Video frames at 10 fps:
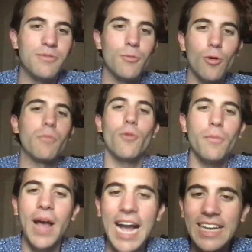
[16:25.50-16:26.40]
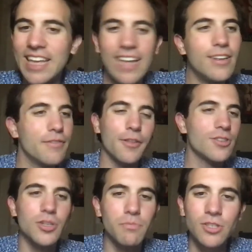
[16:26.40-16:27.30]
we're back. And even though
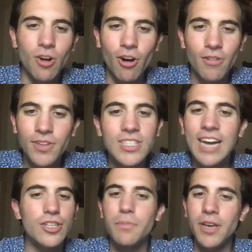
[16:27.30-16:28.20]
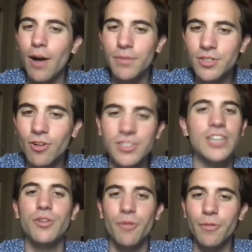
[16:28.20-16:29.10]
this is bizarre, it's actually beyond bizarre. It's
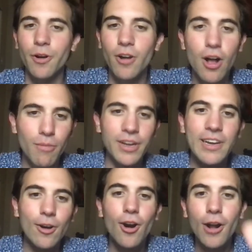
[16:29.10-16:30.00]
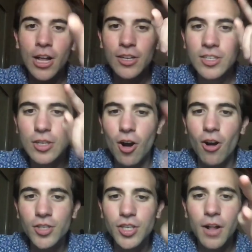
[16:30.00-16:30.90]
actually really weird. But here
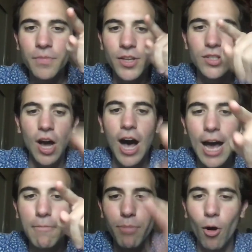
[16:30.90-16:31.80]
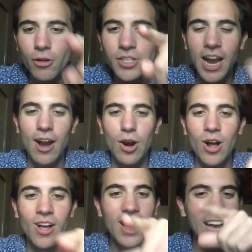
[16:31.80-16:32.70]
starts the Todd Bowles
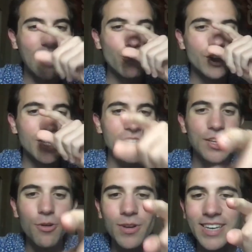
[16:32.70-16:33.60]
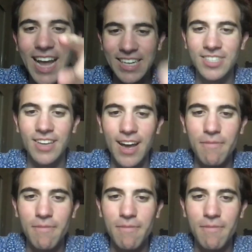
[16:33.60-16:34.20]
era, and I will see you next time.